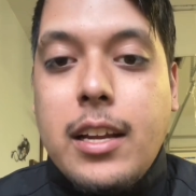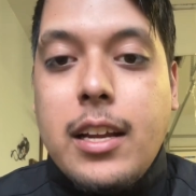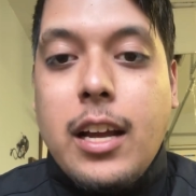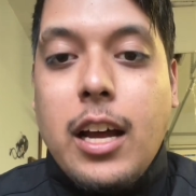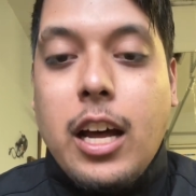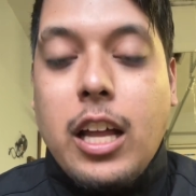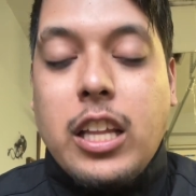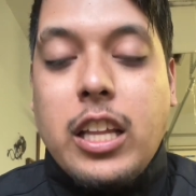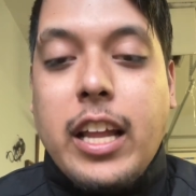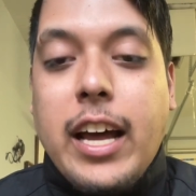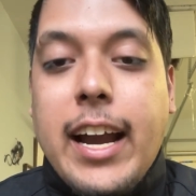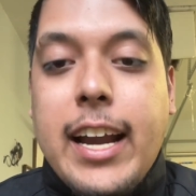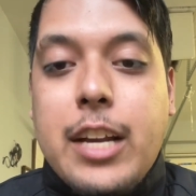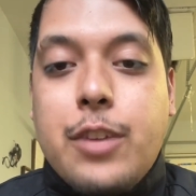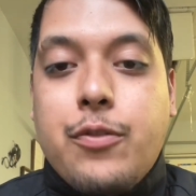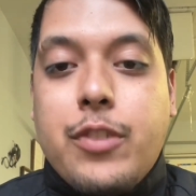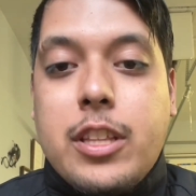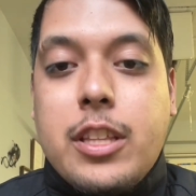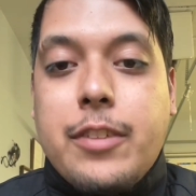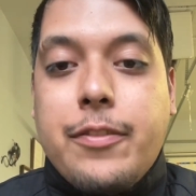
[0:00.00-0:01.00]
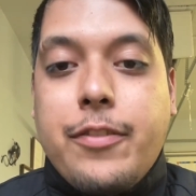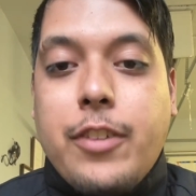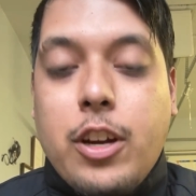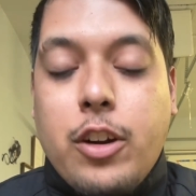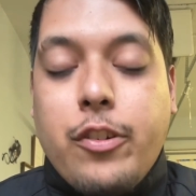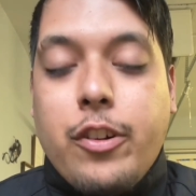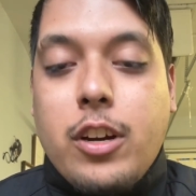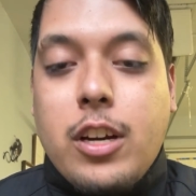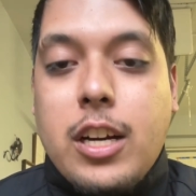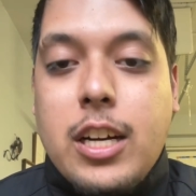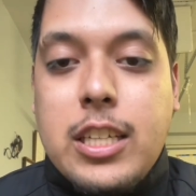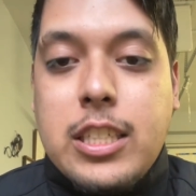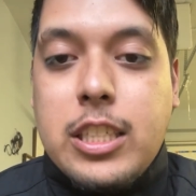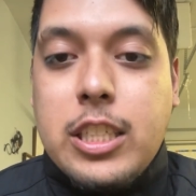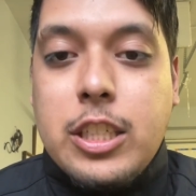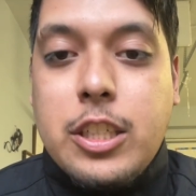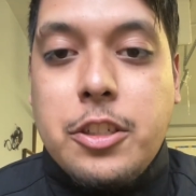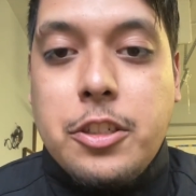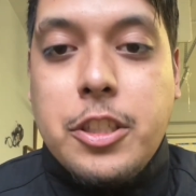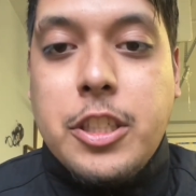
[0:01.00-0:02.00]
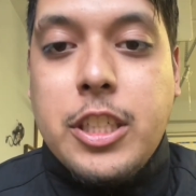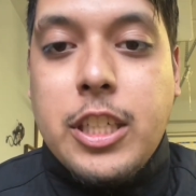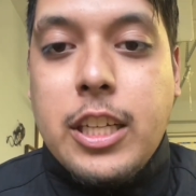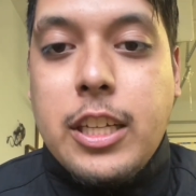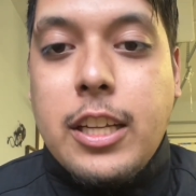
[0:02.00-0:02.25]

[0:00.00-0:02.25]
aligned with the federal constitution.